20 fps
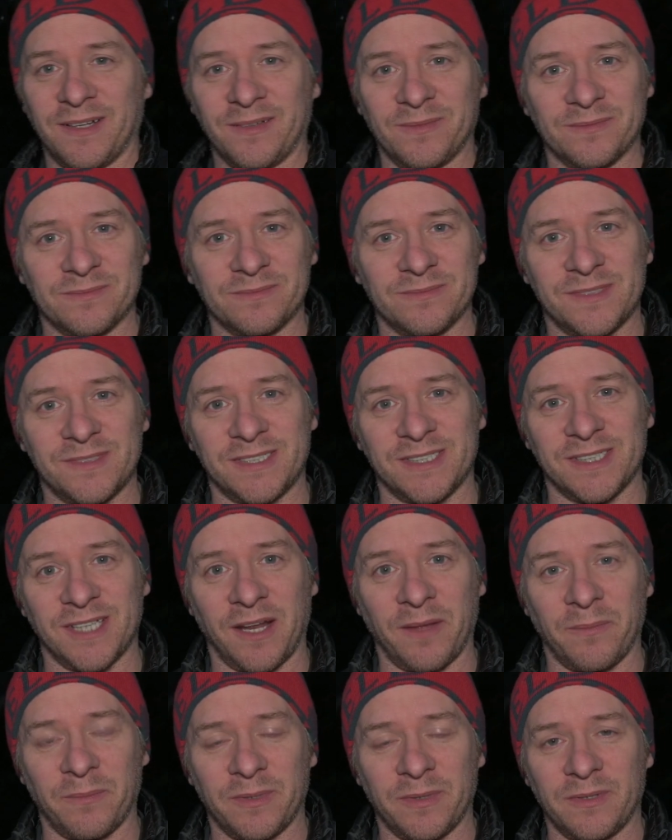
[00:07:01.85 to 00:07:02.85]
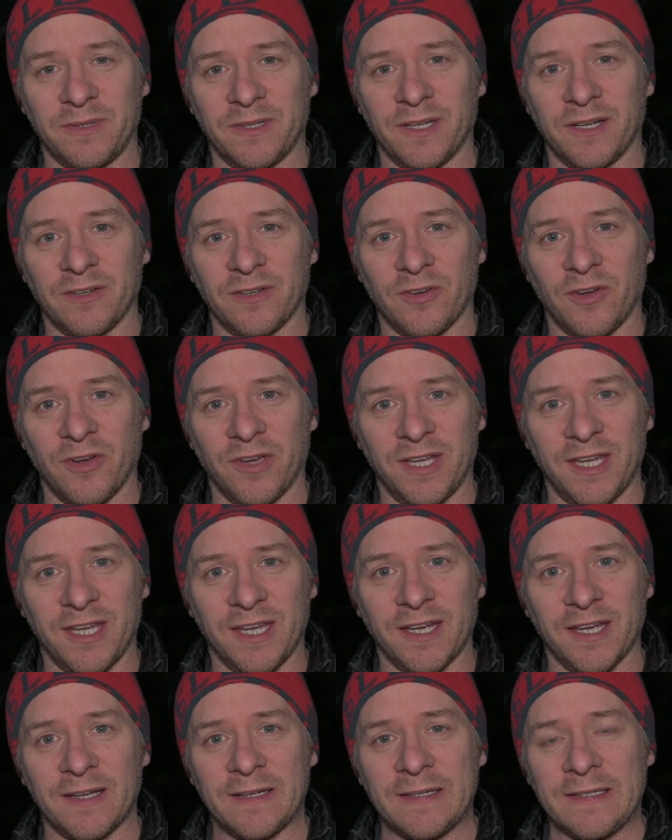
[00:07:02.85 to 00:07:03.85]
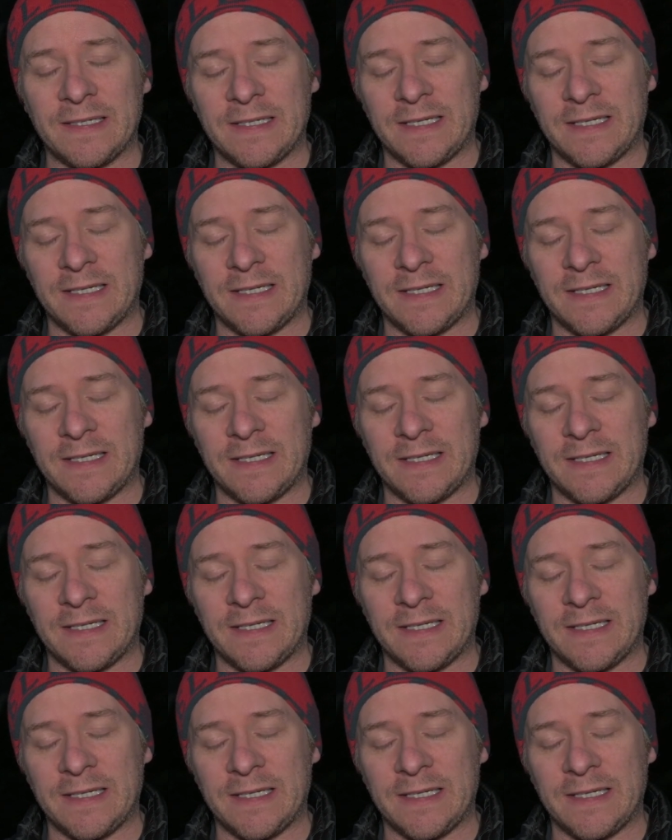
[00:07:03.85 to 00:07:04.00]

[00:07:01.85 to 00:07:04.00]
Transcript: um, setup that I got here.